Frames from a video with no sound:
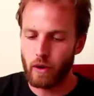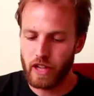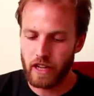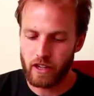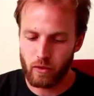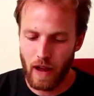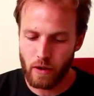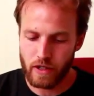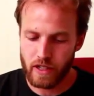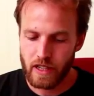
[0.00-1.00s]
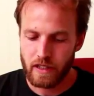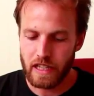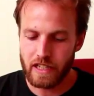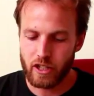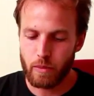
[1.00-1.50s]
to rotate around
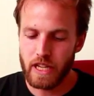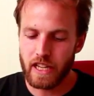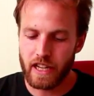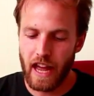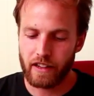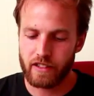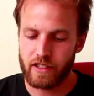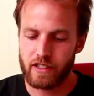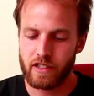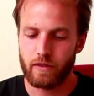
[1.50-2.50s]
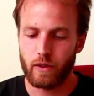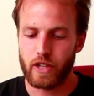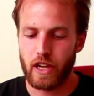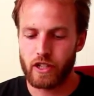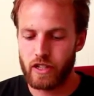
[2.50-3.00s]
the intermediate axis of
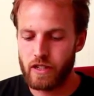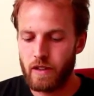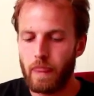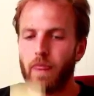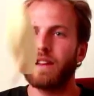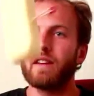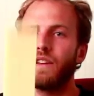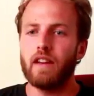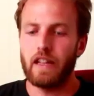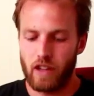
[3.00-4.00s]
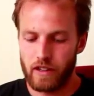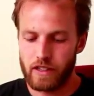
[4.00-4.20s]
rotation, it's